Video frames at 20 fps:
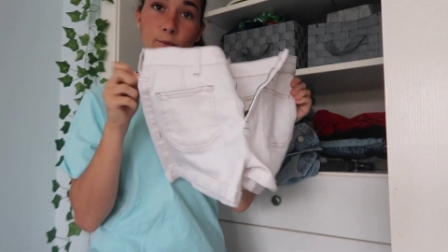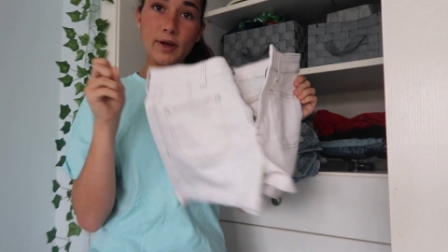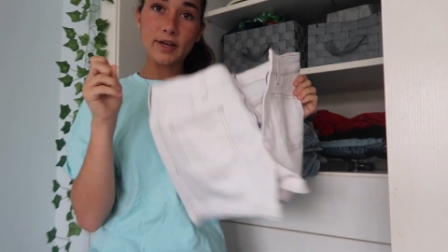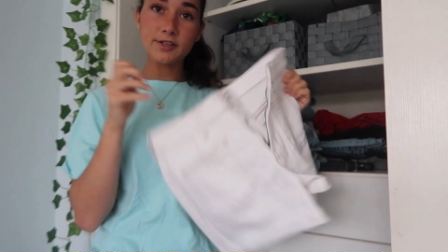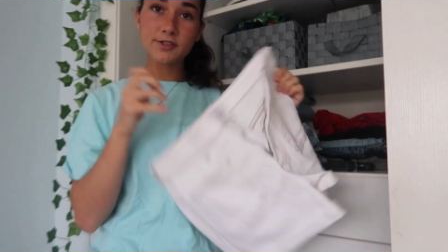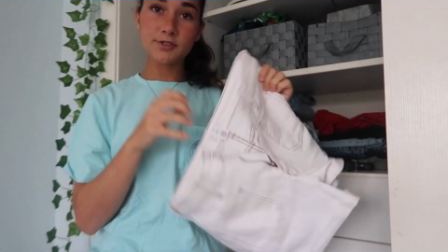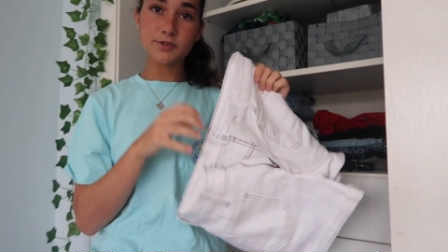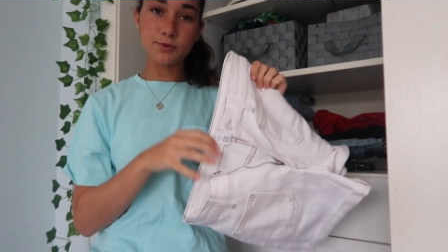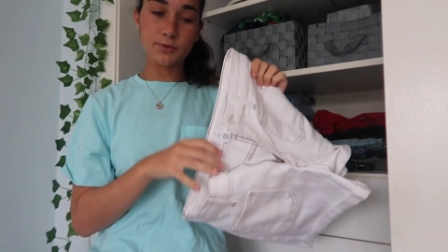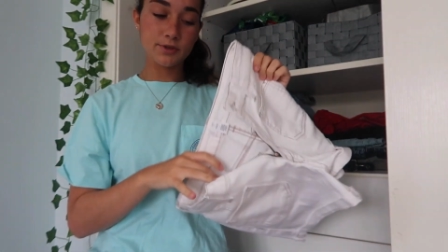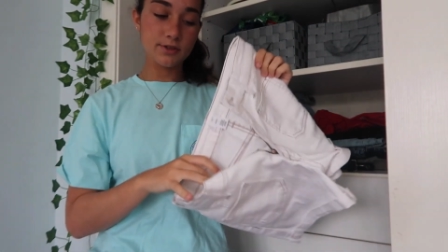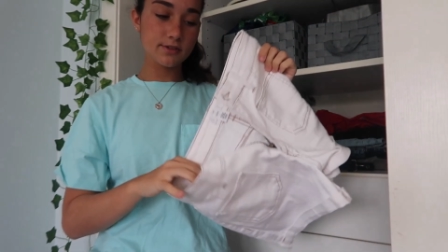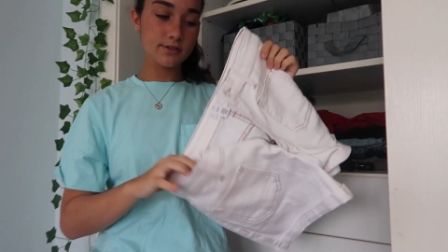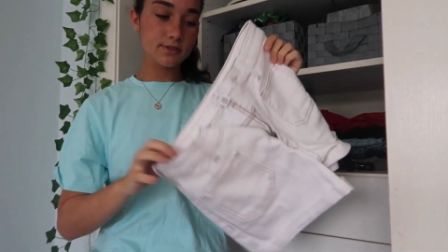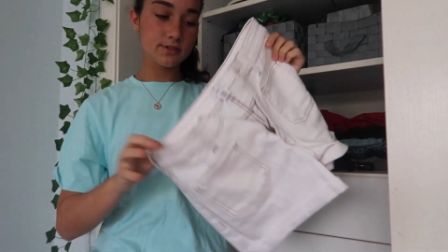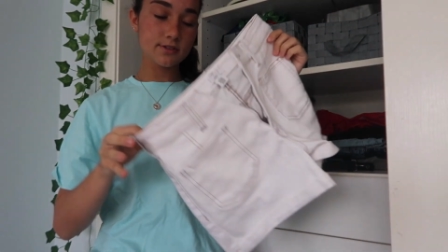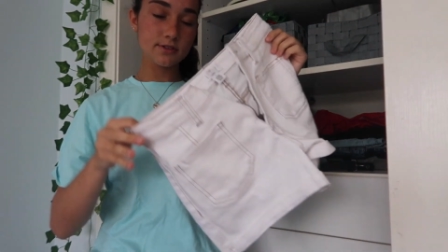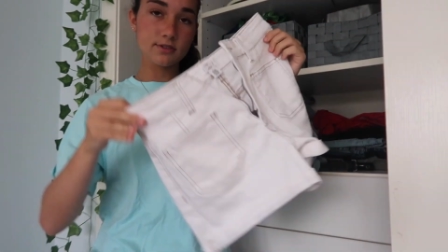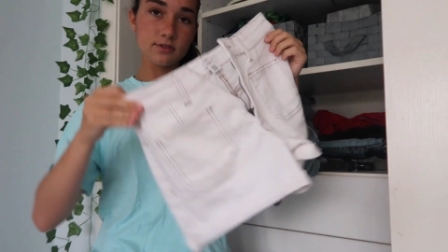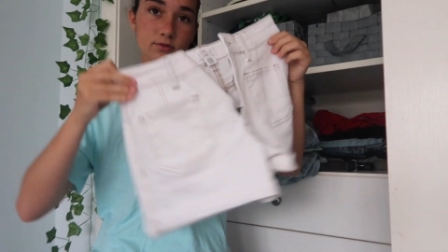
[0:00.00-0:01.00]
white
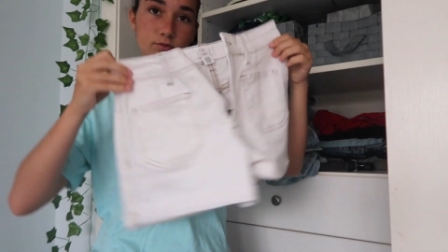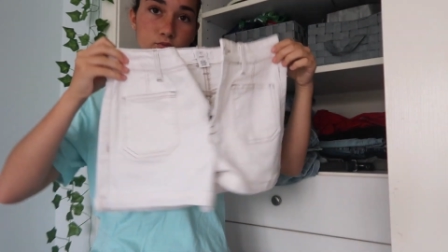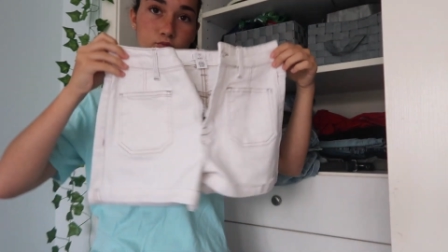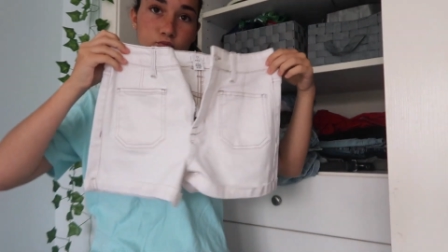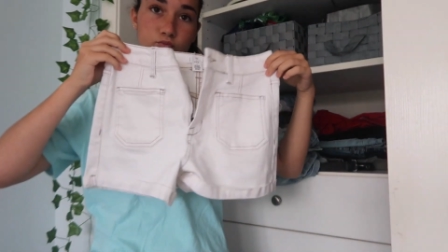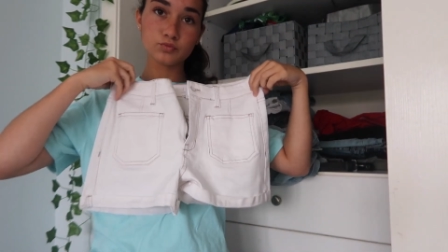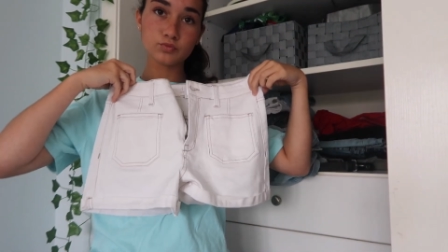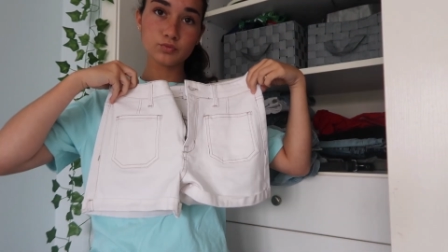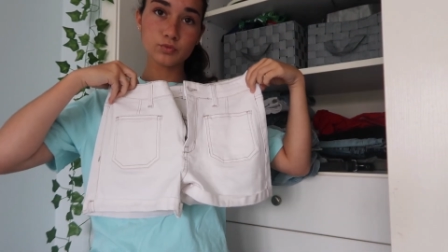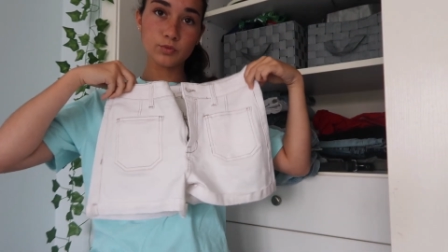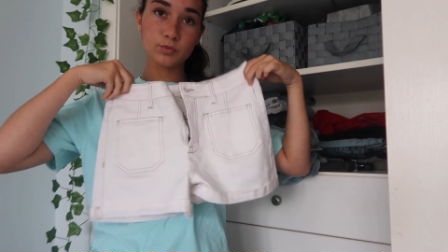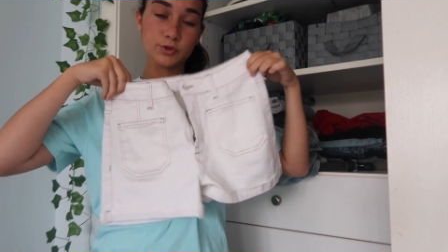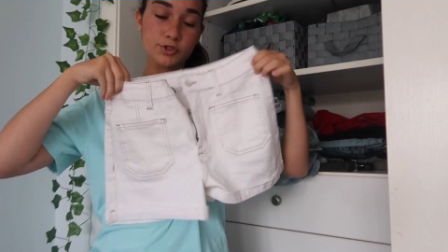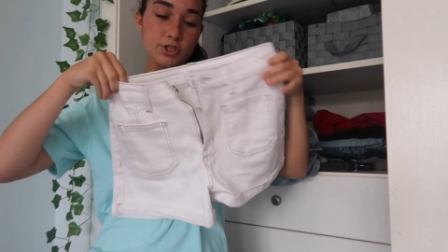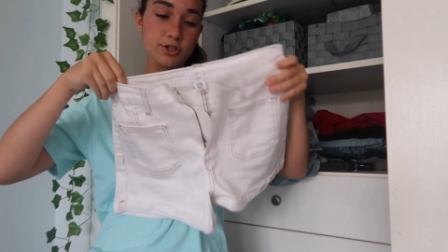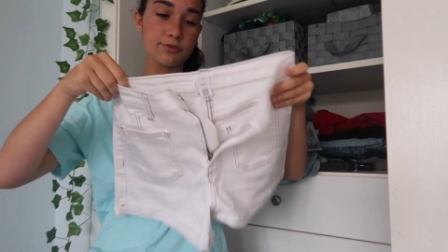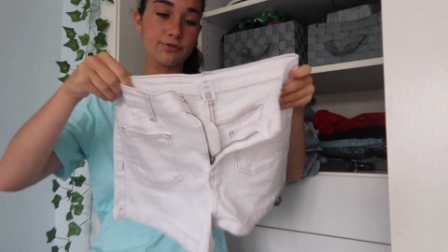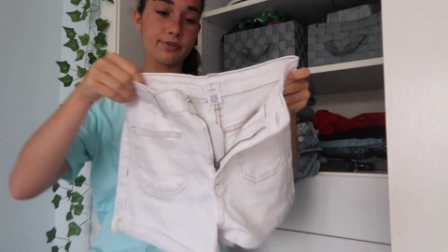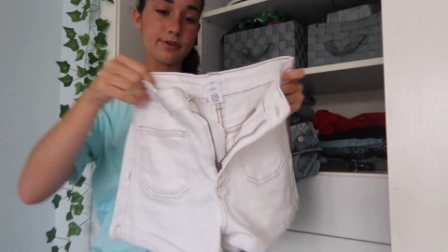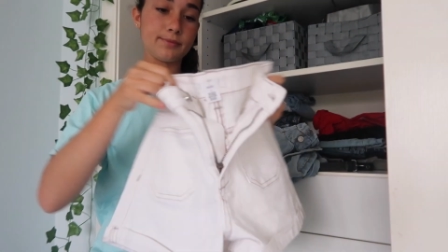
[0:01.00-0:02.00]
shorts,
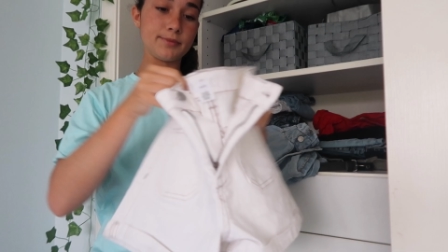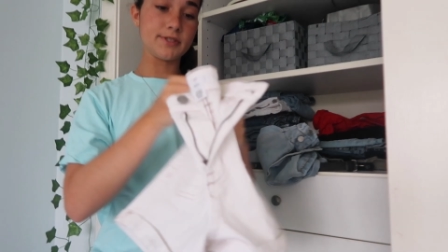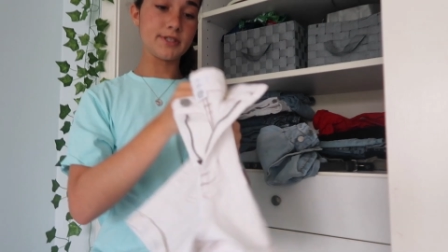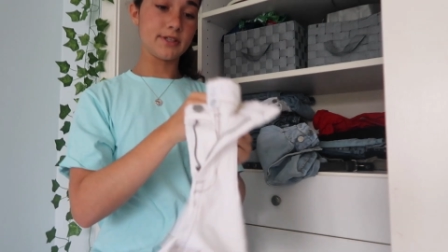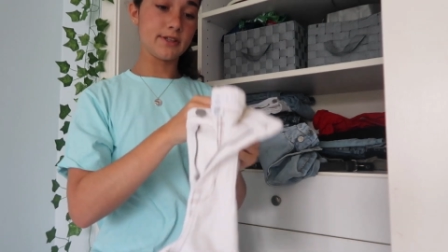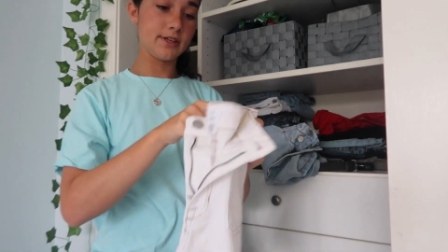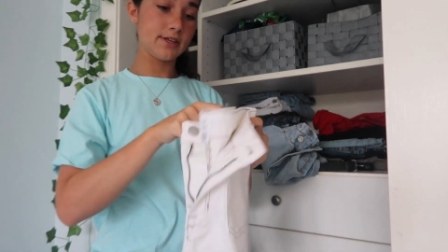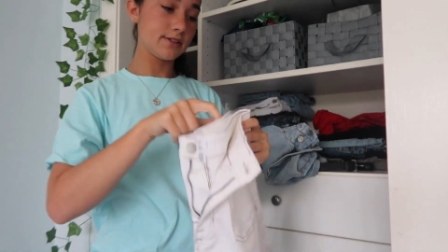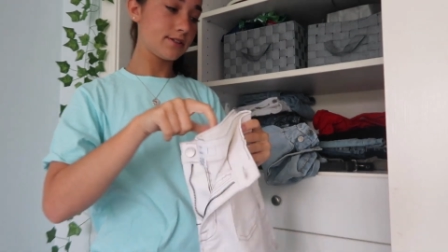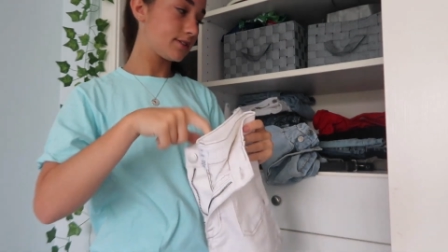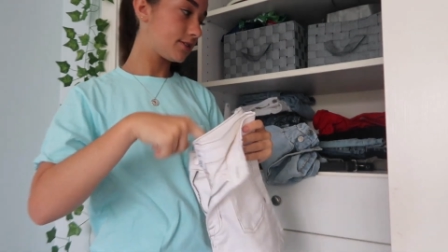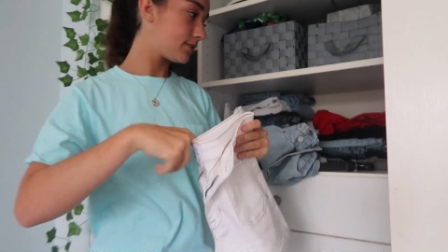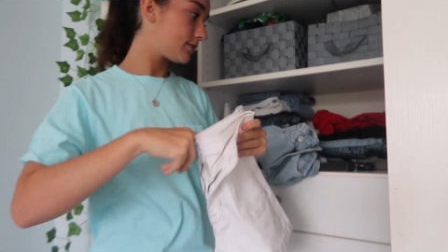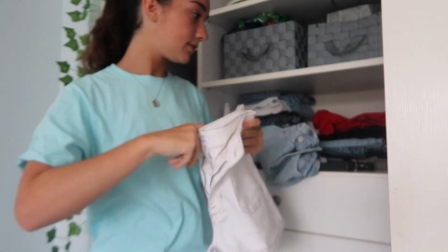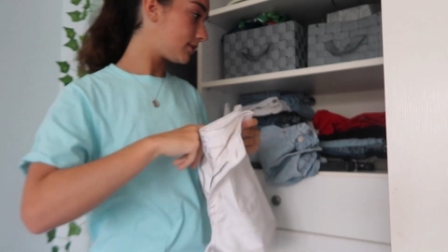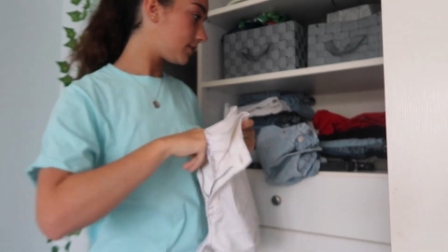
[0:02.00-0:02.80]
which are from Tilly's.